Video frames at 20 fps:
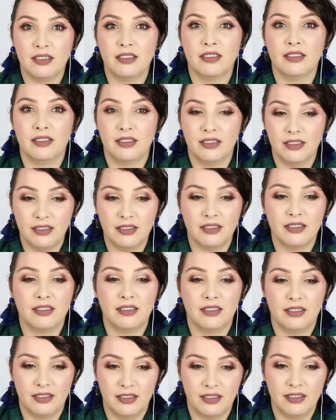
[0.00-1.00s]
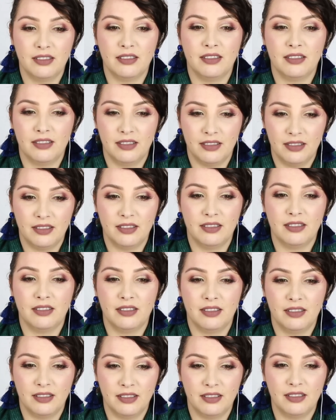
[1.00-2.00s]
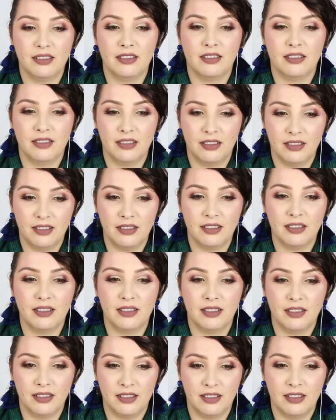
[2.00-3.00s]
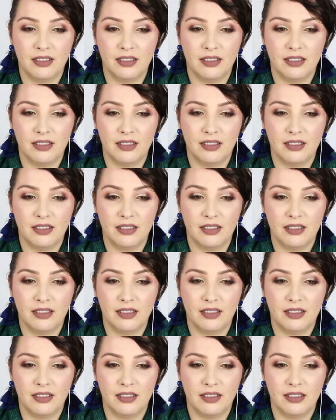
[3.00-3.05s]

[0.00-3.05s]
[no speech]